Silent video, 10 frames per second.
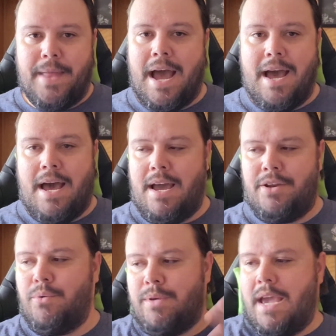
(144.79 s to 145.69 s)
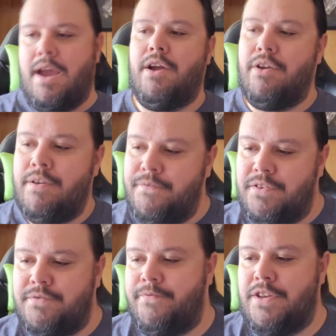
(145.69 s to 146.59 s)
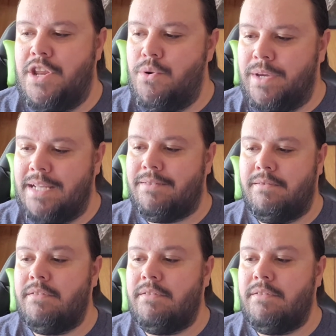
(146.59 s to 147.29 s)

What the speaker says: I don't care if this video gets